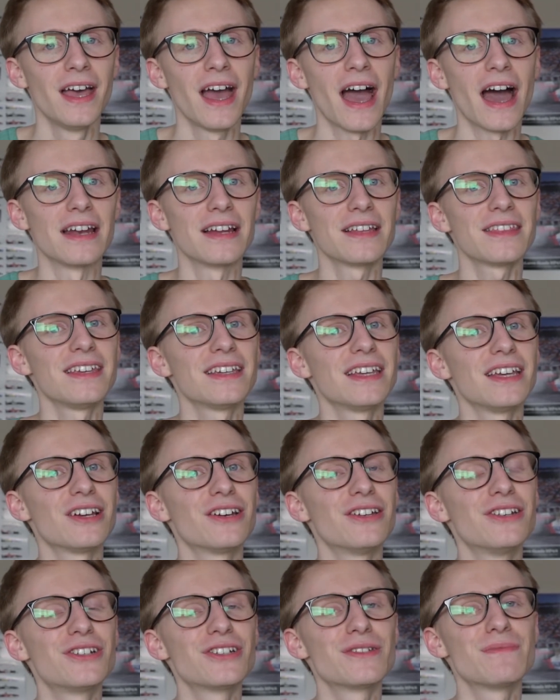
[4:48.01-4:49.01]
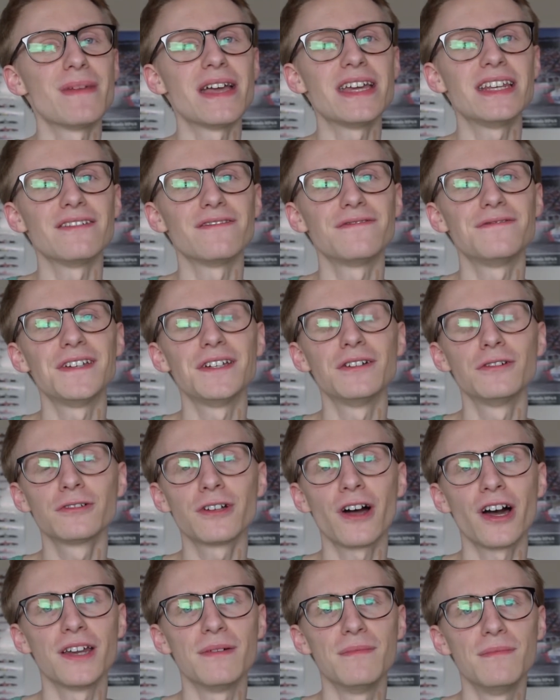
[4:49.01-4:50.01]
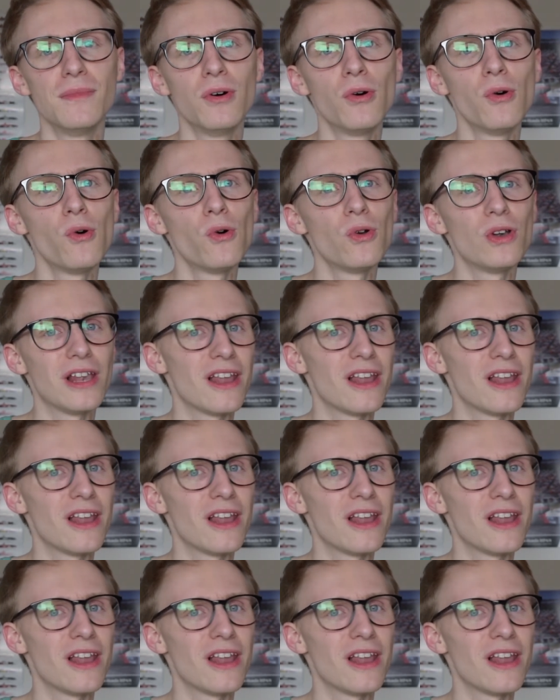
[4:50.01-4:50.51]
And I think it could have just made it feel kind of more